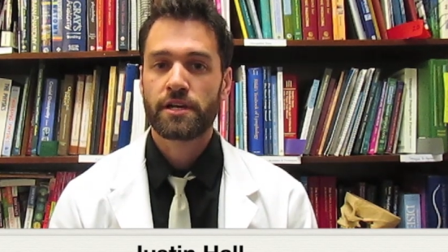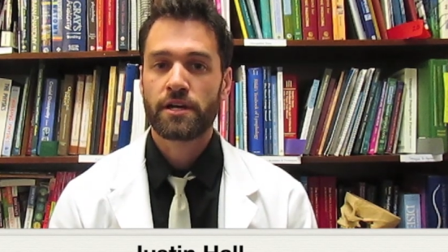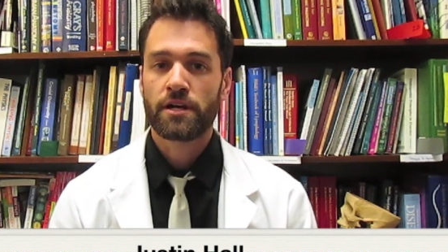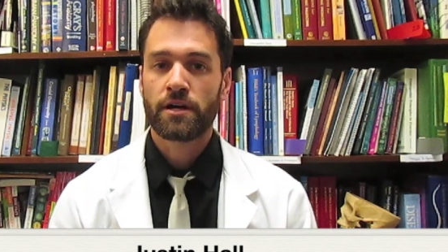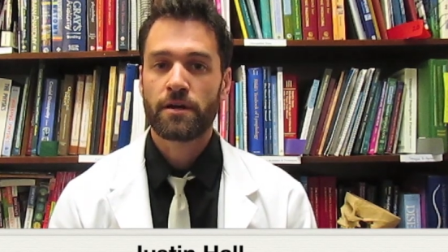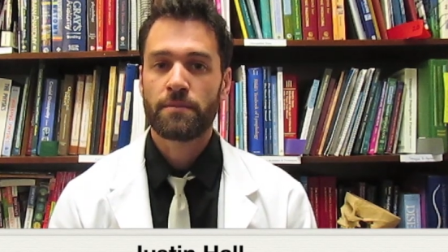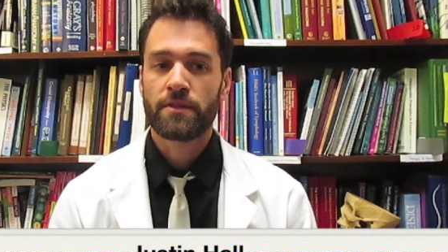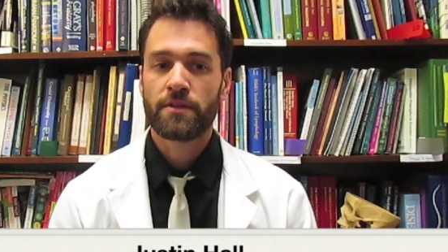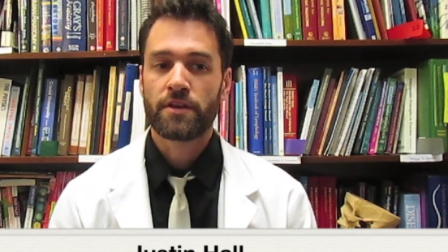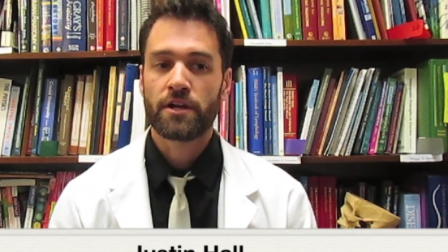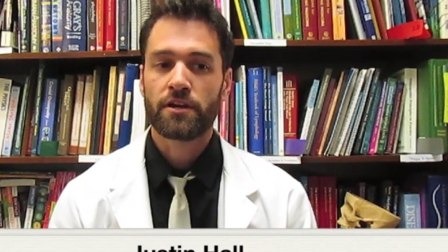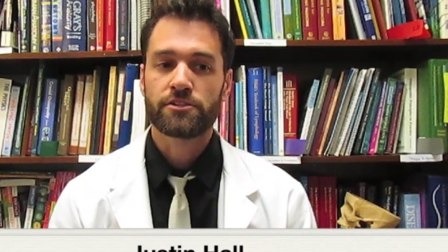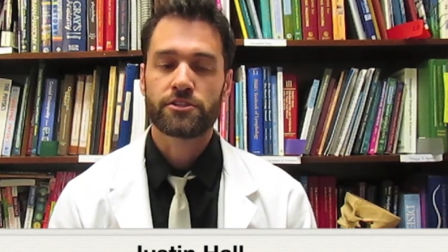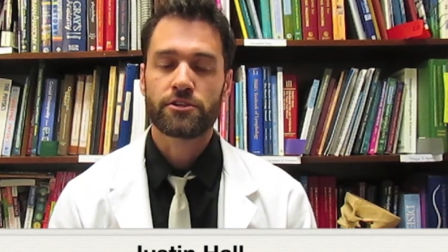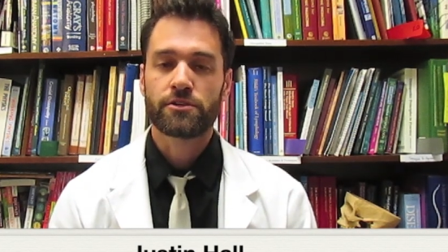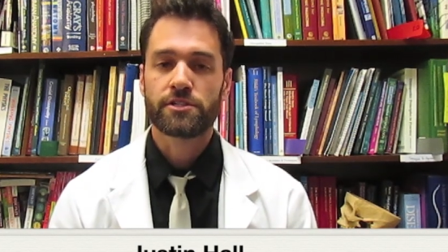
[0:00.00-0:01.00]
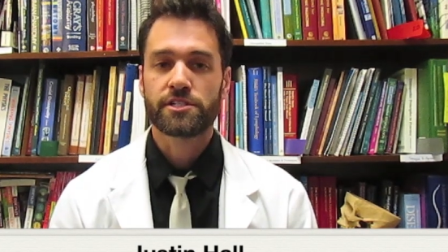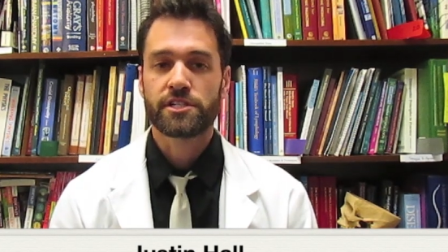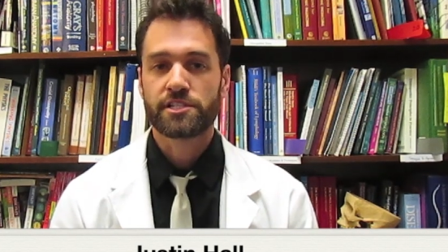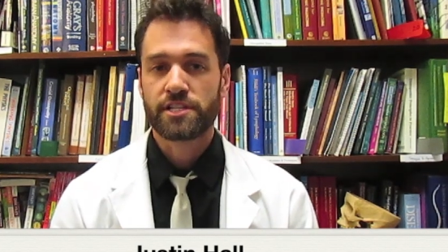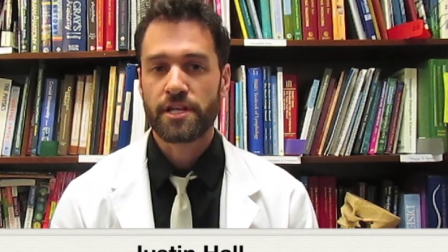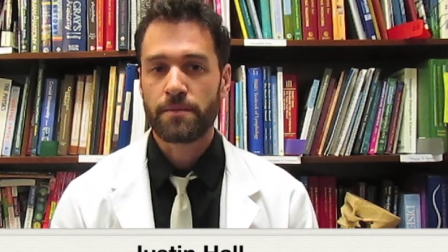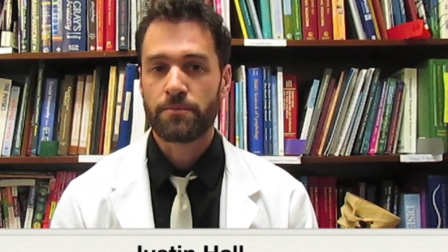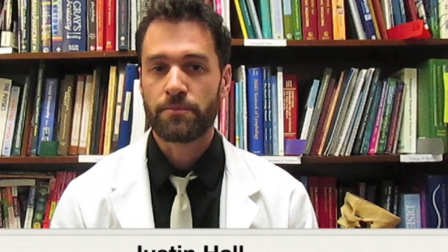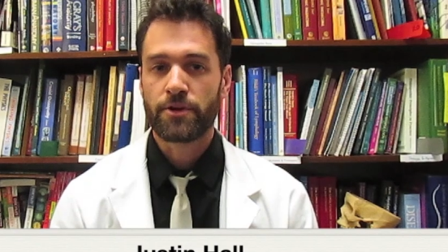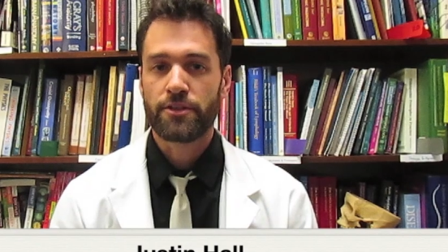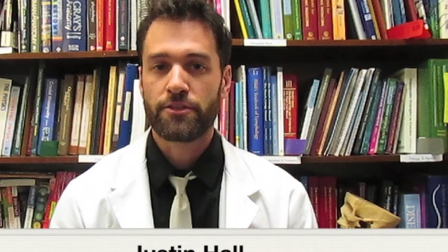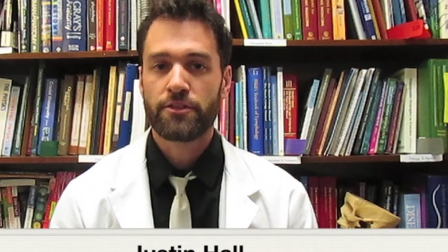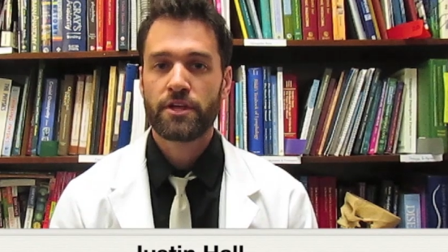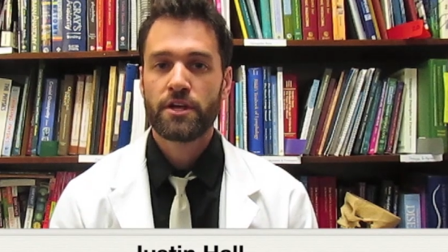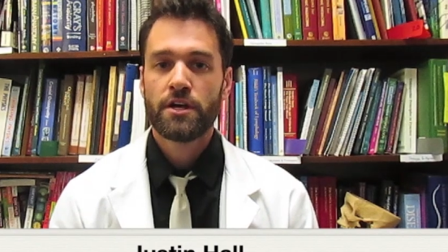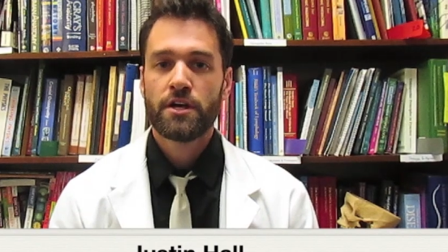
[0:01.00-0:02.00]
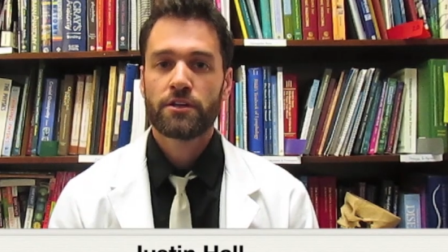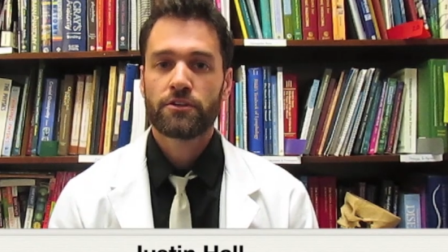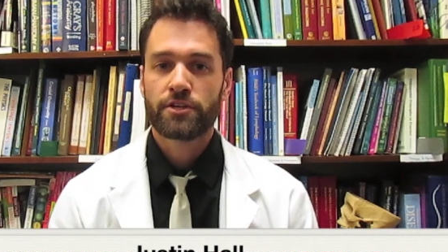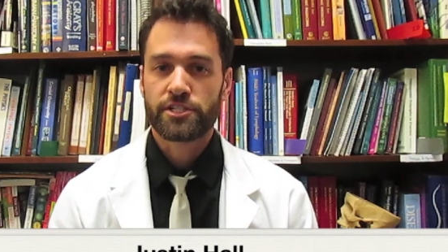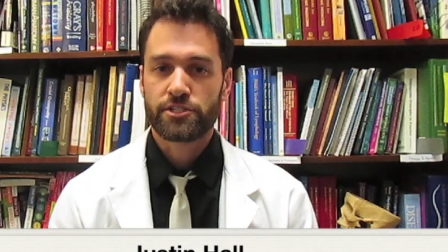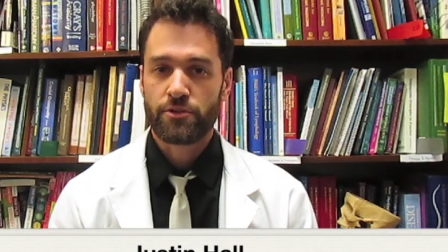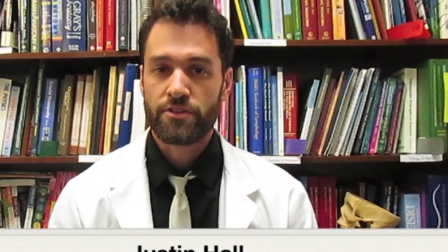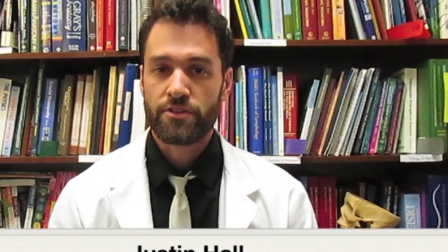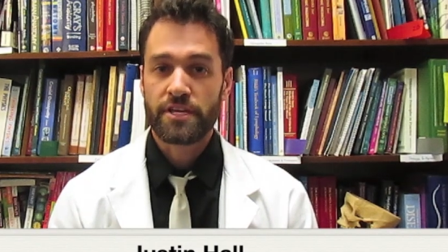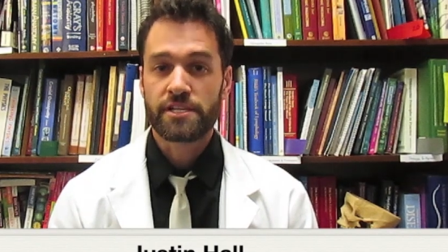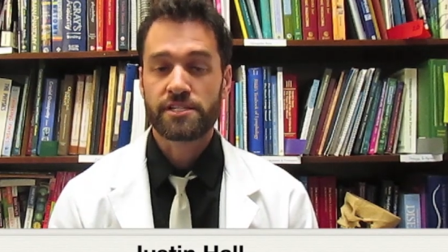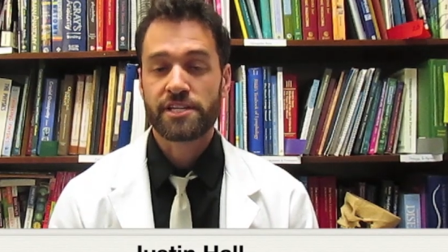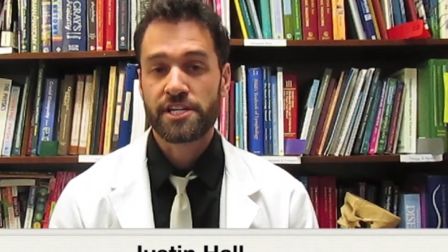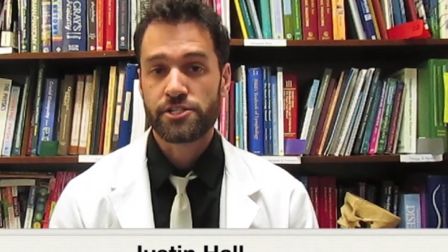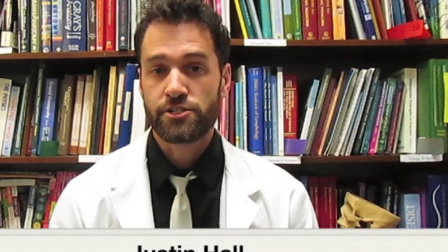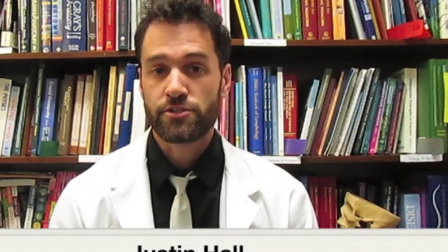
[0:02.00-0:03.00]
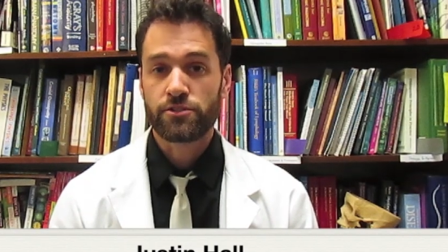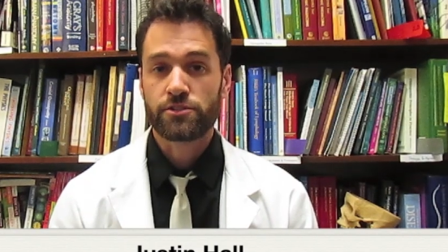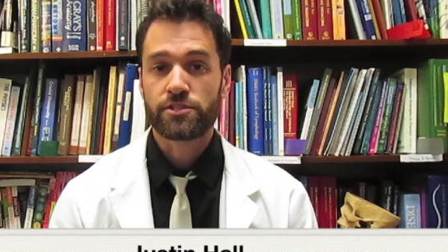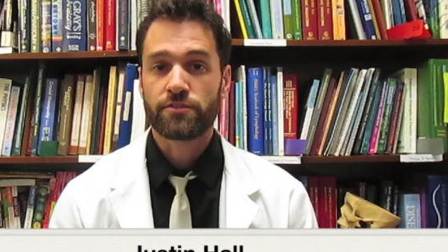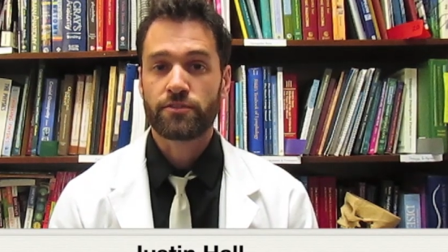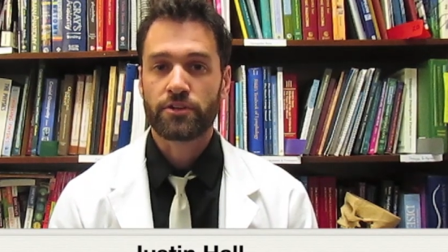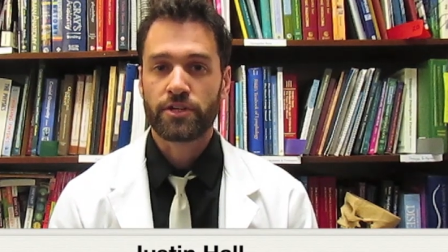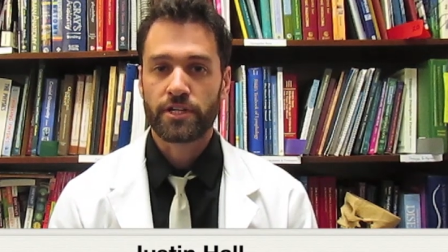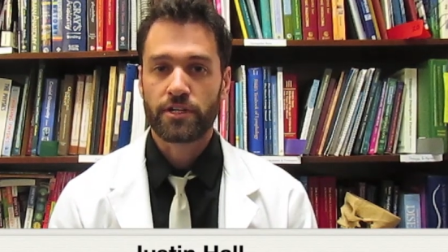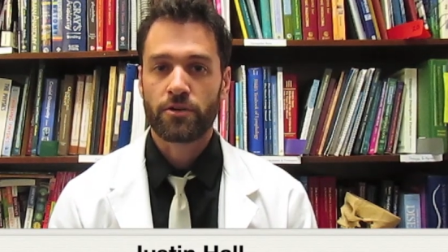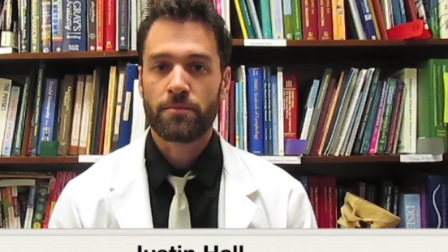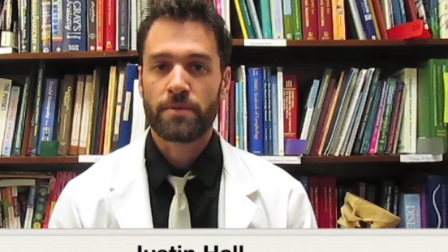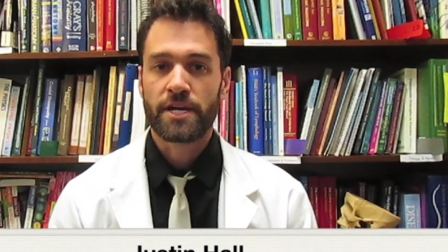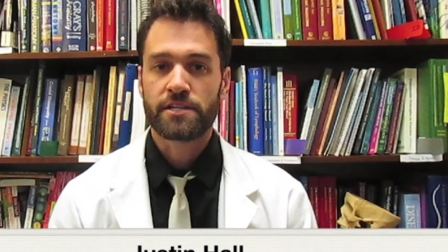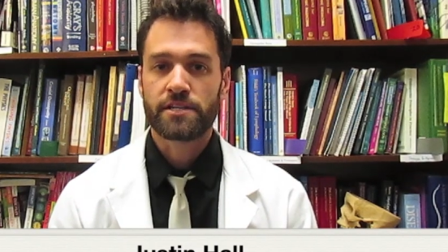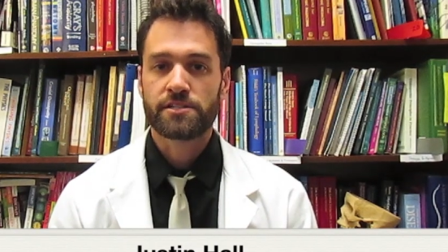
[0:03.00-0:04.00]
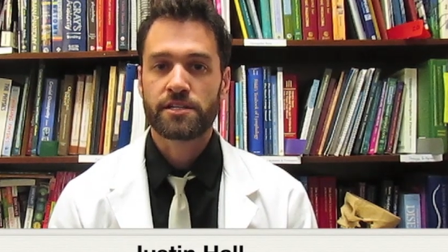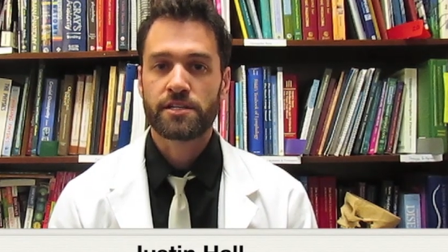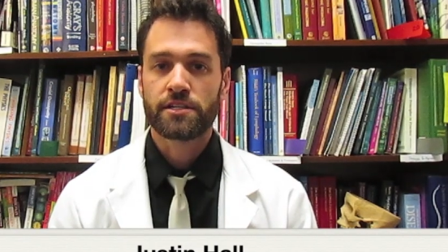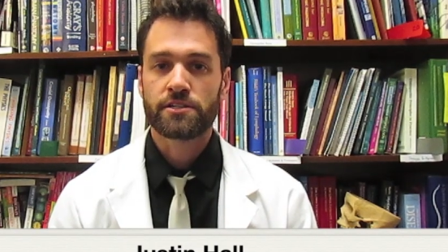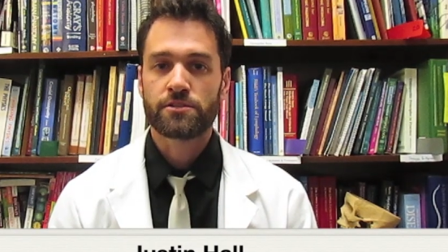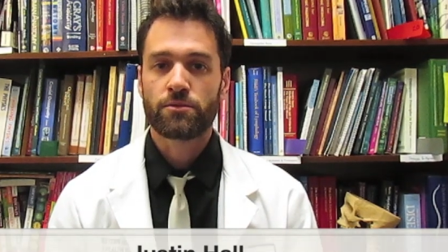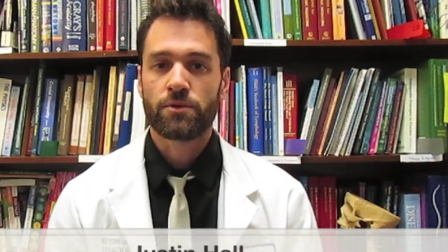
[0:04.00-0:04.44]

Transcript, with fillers: um, and then also assist them with learning sort of the essentials of clinical medicine as